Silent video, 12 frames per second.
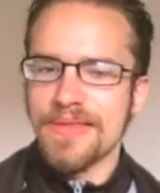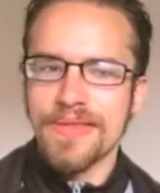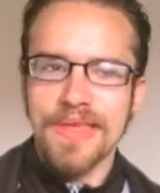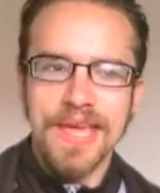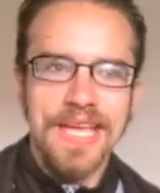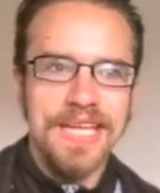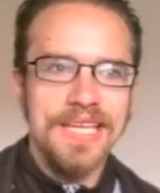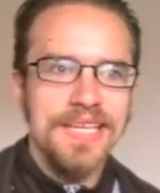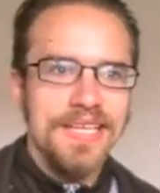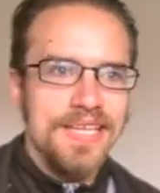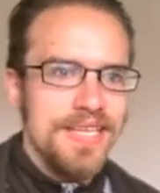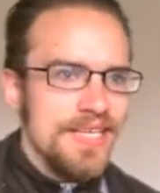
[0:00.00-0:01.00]
they
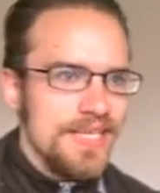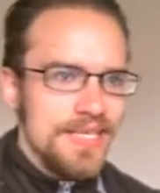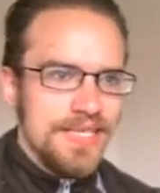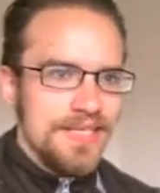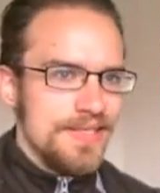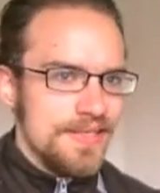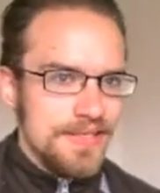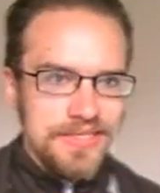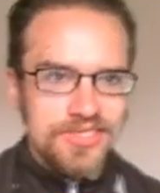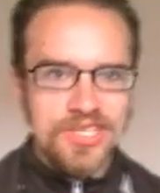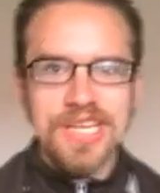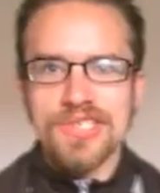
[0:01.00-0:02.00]

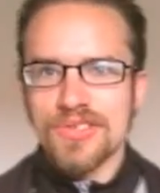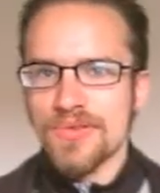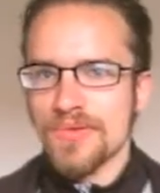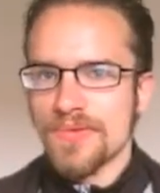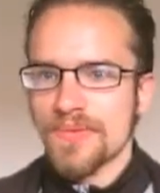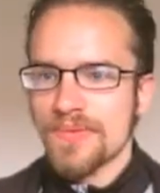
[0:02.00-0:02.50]
chase you,